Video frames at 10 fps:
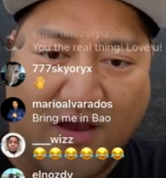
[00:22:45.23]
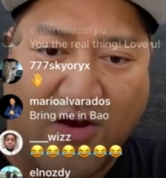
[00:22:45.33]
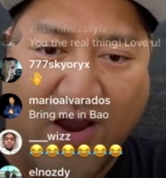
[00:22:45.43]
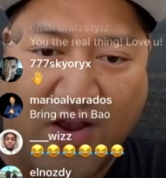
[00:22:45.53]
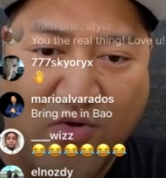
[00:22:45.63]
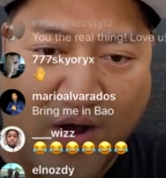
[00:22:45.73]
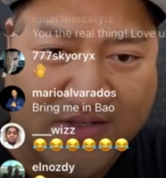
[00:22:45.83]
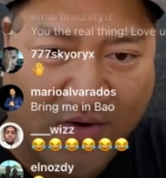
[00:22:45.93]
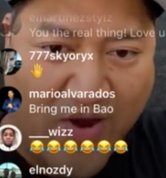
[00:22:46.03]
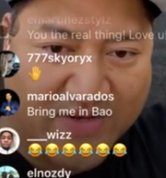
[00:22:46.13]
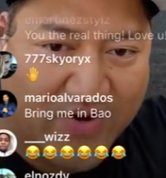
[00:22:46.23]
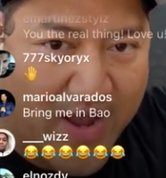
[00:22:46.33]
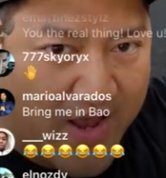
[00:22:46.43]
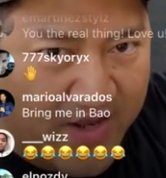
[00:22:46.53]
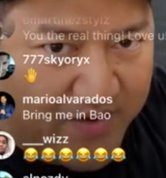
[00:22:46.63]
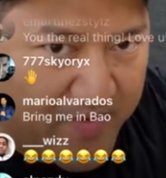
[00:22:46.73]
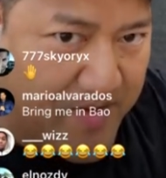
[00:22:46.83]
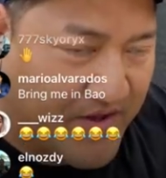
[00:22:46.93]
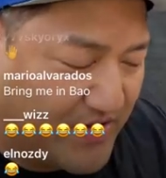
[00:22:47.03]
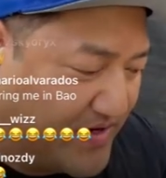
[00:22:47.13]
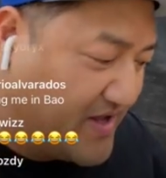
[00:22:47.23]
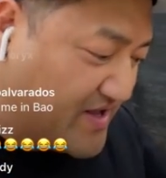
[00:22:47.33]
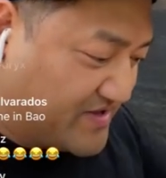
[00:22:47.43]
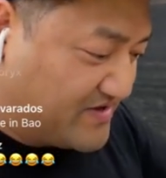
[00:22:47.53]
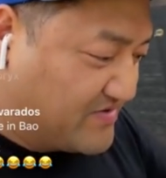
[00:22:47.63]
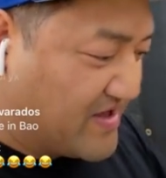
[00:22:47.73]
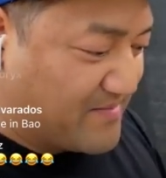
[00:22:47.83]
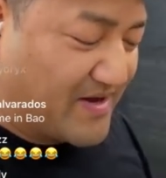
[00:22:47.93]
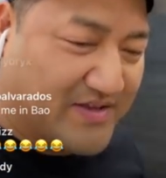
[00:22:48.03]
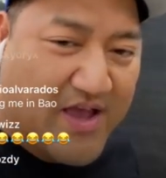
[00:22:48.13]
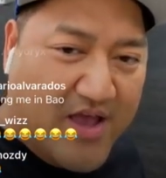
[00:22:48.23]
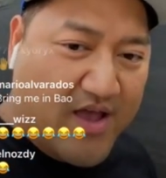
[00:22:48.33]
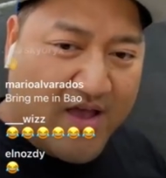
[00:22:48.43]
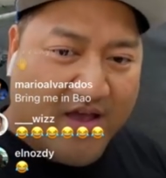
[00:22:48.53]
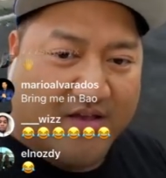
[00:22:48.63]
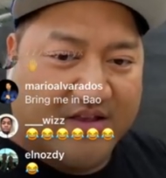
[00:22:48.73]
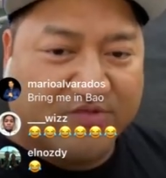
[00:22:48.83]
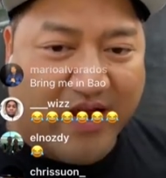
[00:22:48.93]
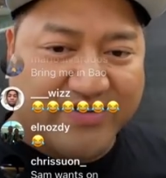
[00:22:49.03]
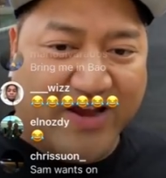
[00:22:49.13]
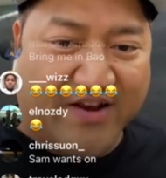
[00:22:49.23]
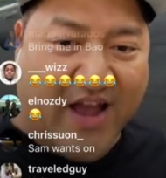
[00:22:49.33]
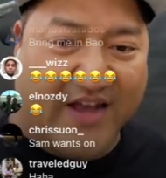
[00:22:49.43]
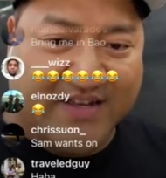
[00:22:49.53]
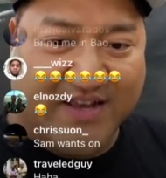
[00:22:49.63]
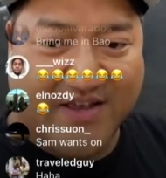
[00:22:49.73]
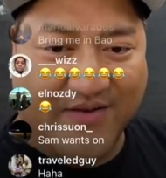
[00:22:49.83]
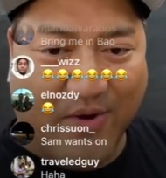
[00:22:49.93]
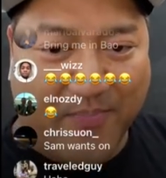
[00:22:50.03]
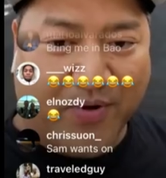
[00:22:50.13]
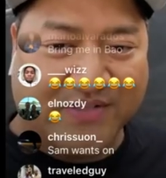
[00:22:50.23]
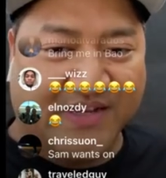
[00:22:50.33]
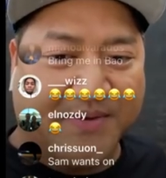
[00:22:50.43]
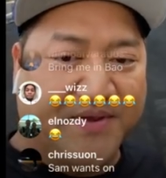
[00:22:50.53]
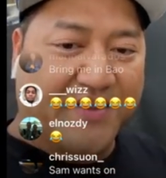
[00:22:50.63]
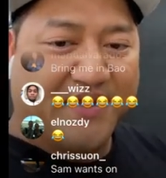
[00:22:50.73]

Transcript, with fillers: All right, who wants to raise your hand and be included into the MI? Just raise your hand, guys. One person.